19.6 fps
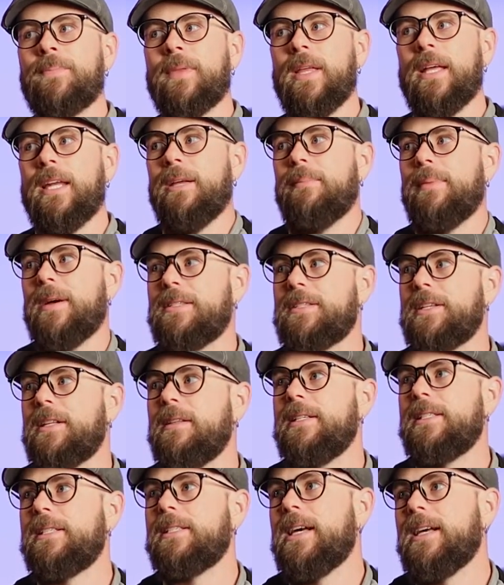And he
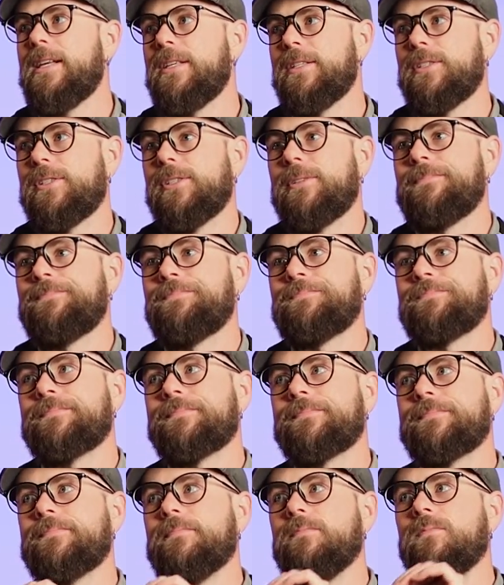basically says
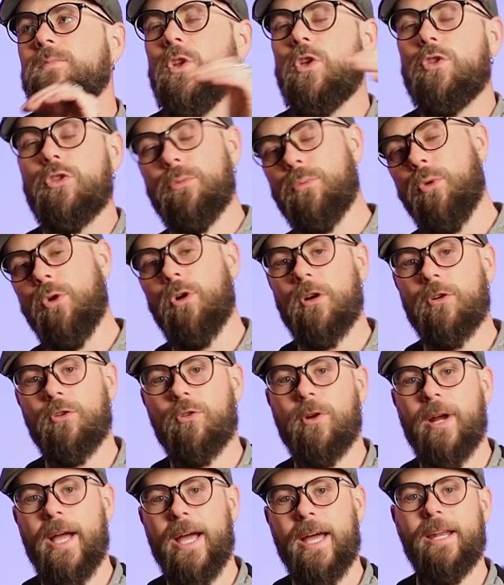the more
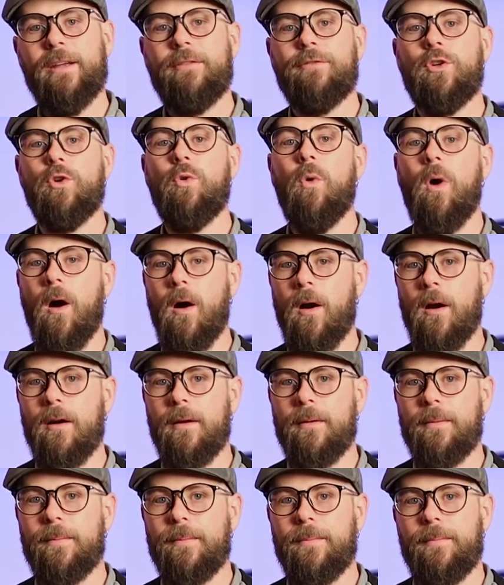creative you
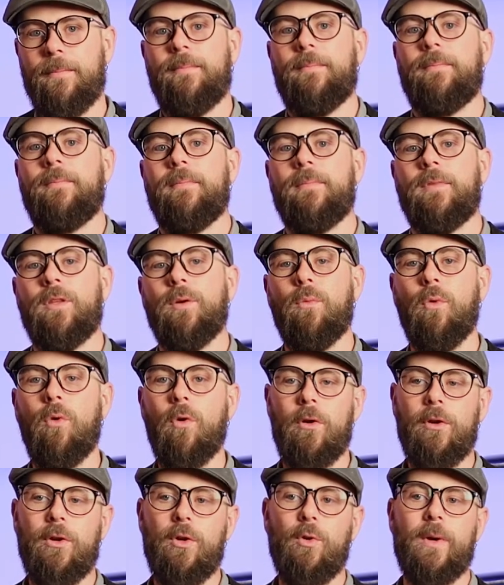are, the
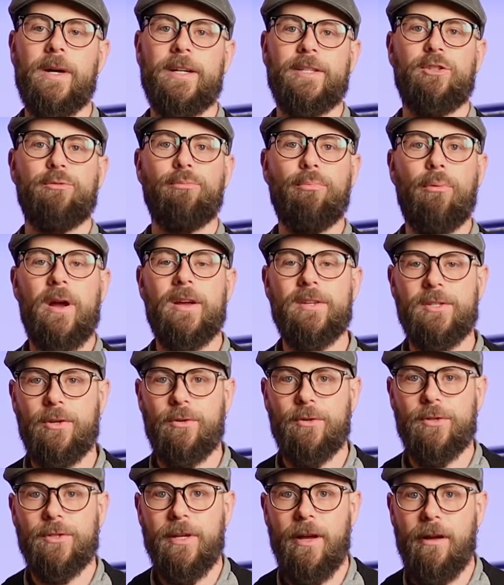more you express
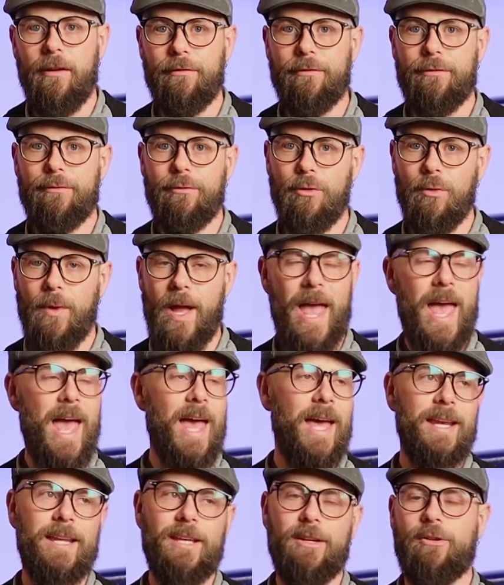yourself through
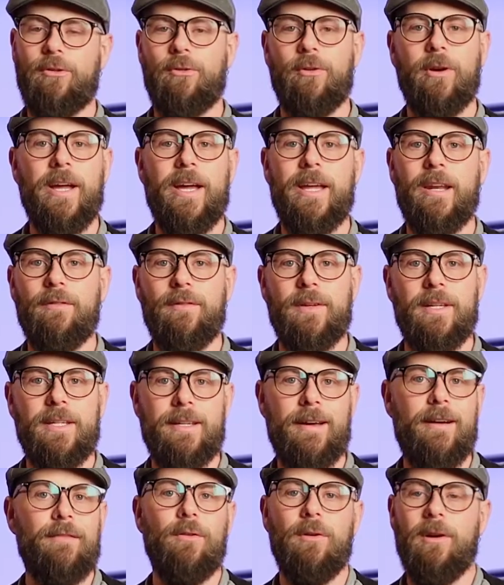any creative
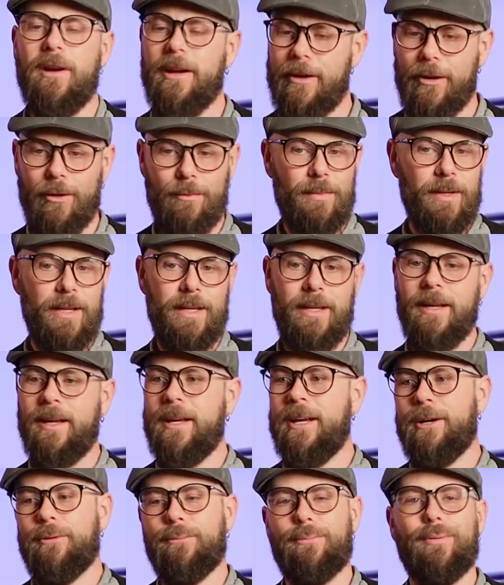endeavor. It could be
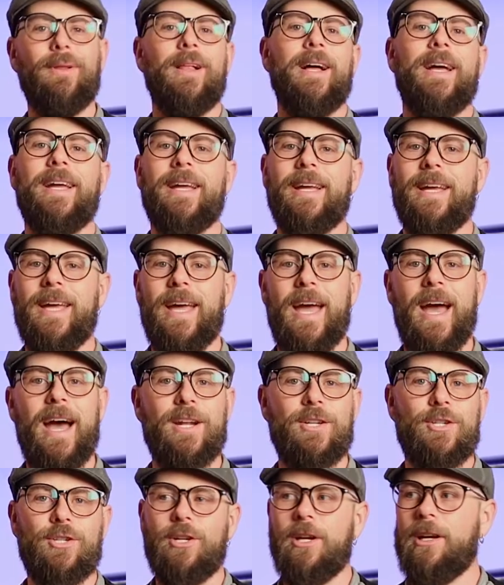playing
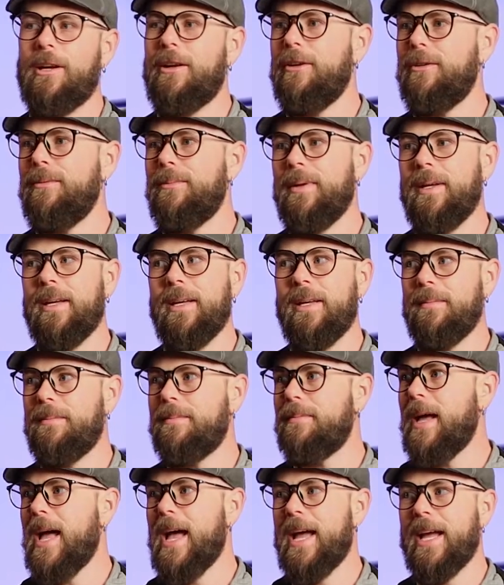catch, it could be
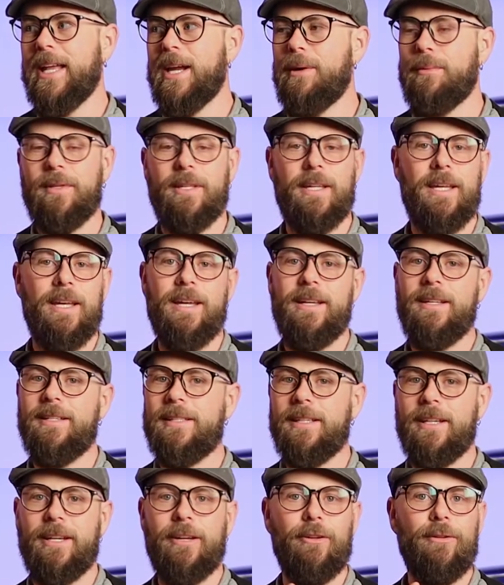hanging out with
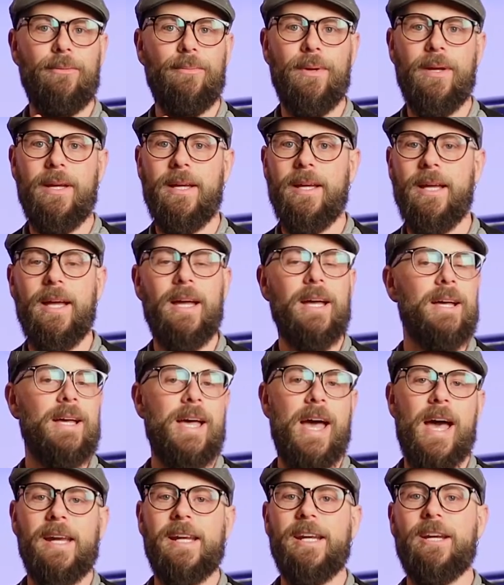kids, it could be
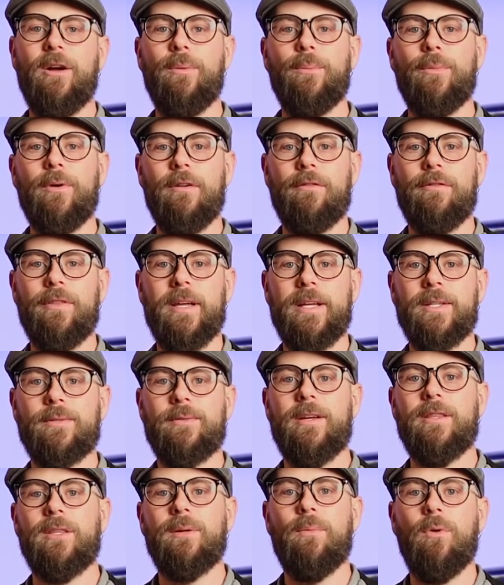any number of things,
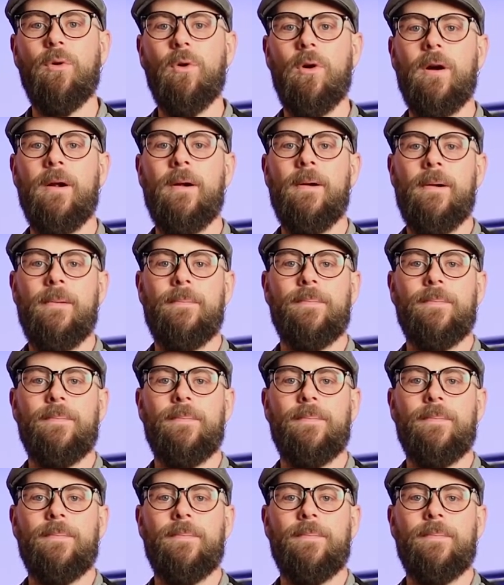right? The more